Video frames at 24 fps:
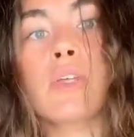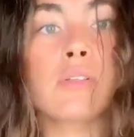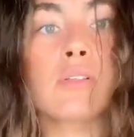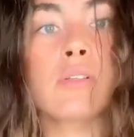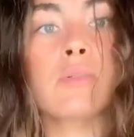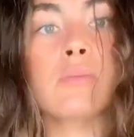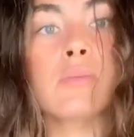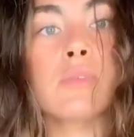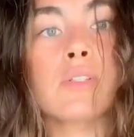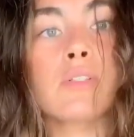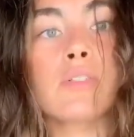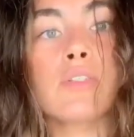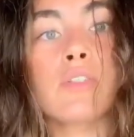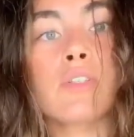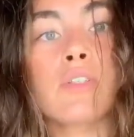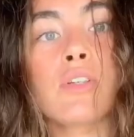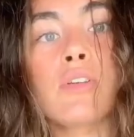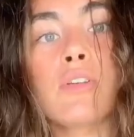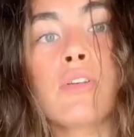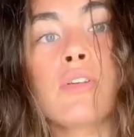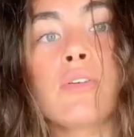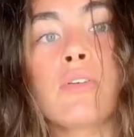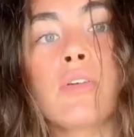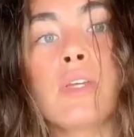I'm going to
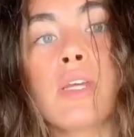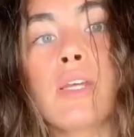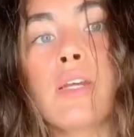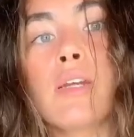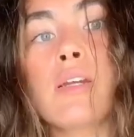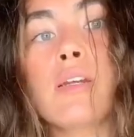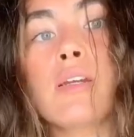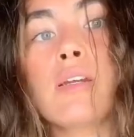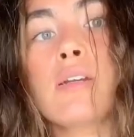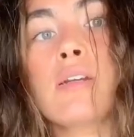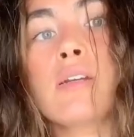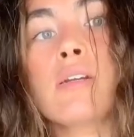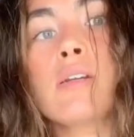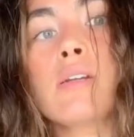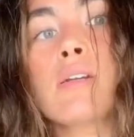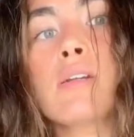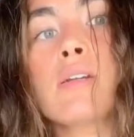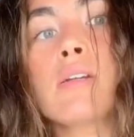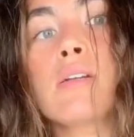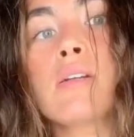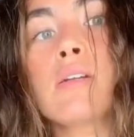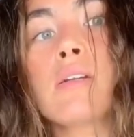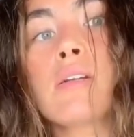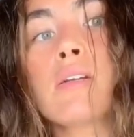show you here.
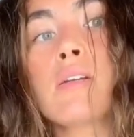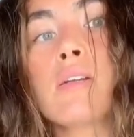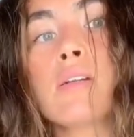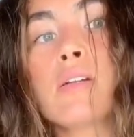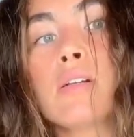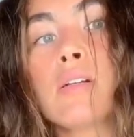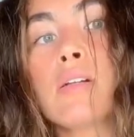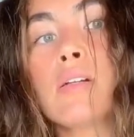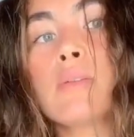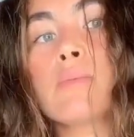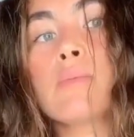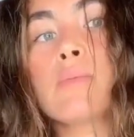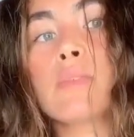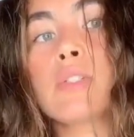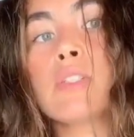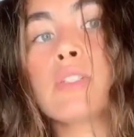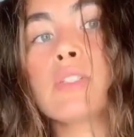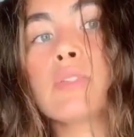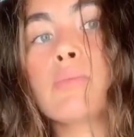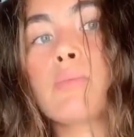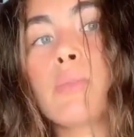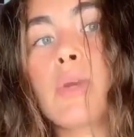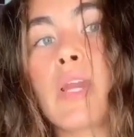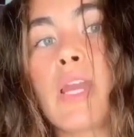I'm going to
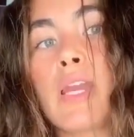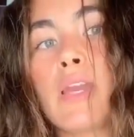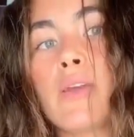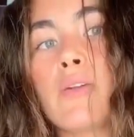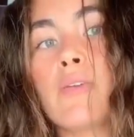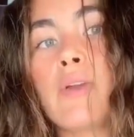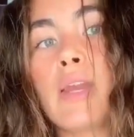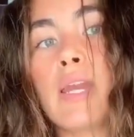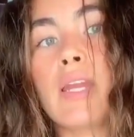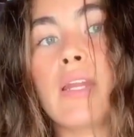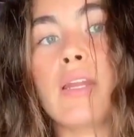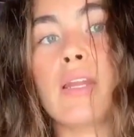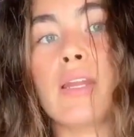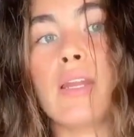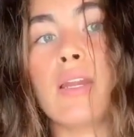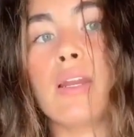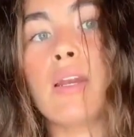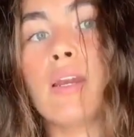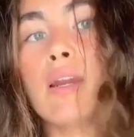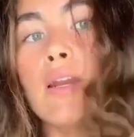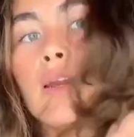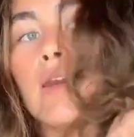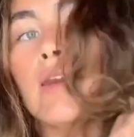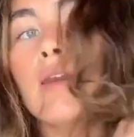spray it right
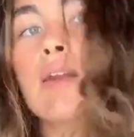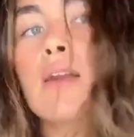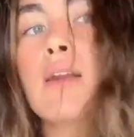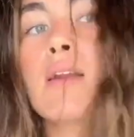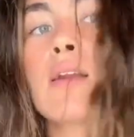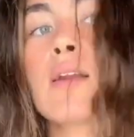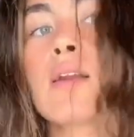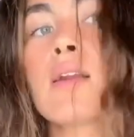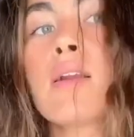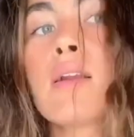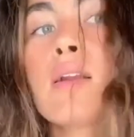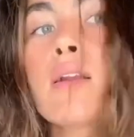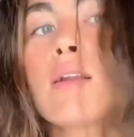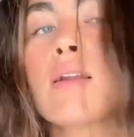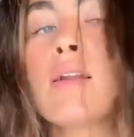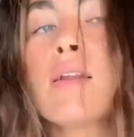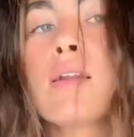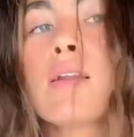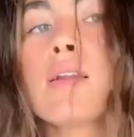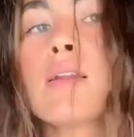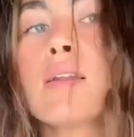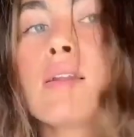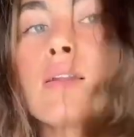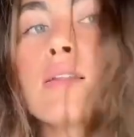here.
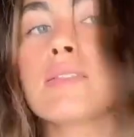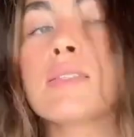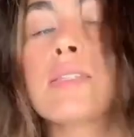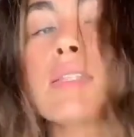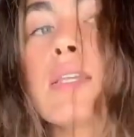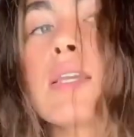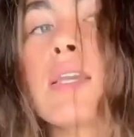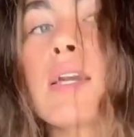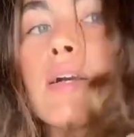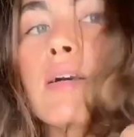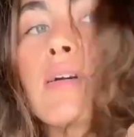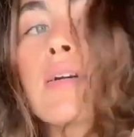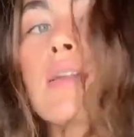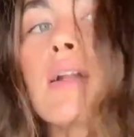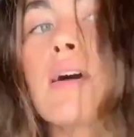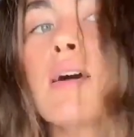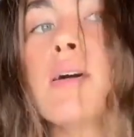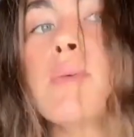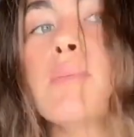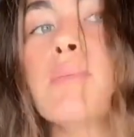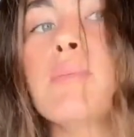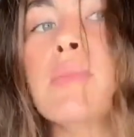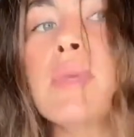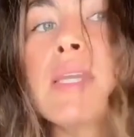See how it
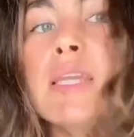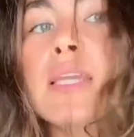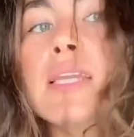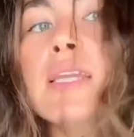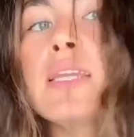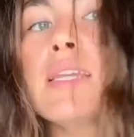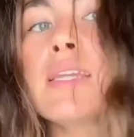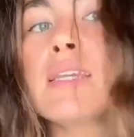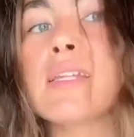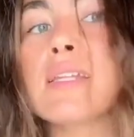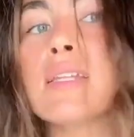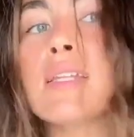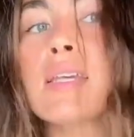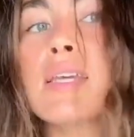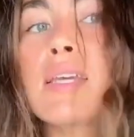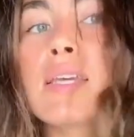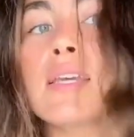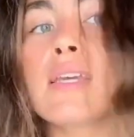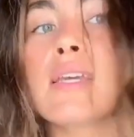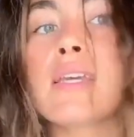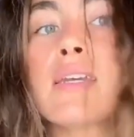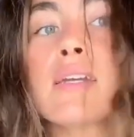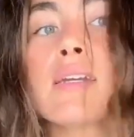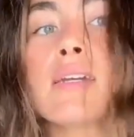
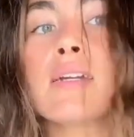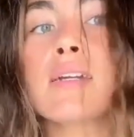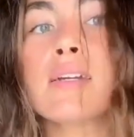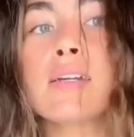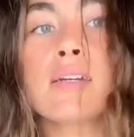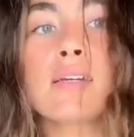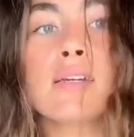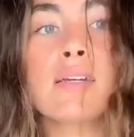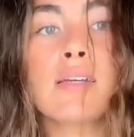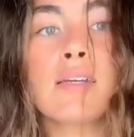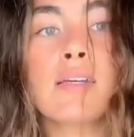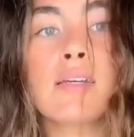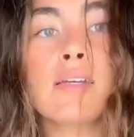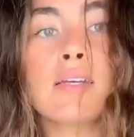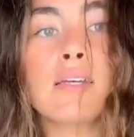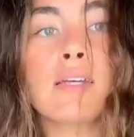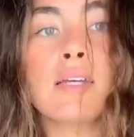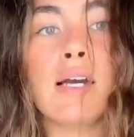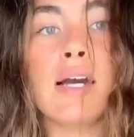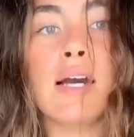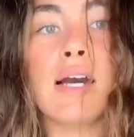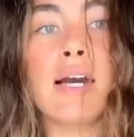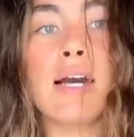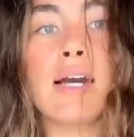immediately
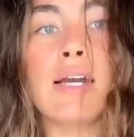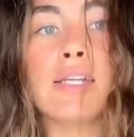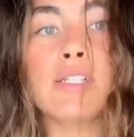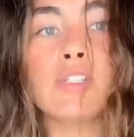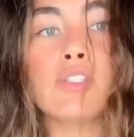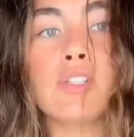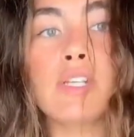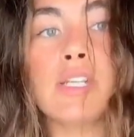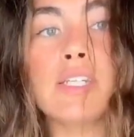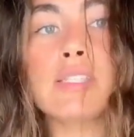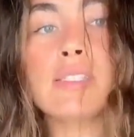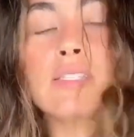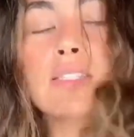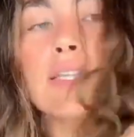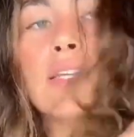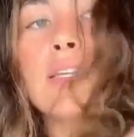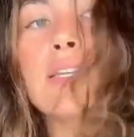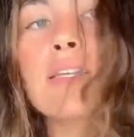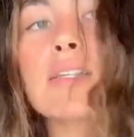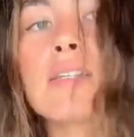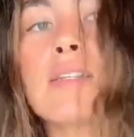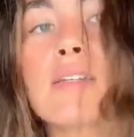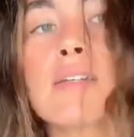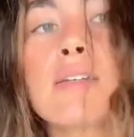hydrates
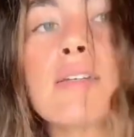it.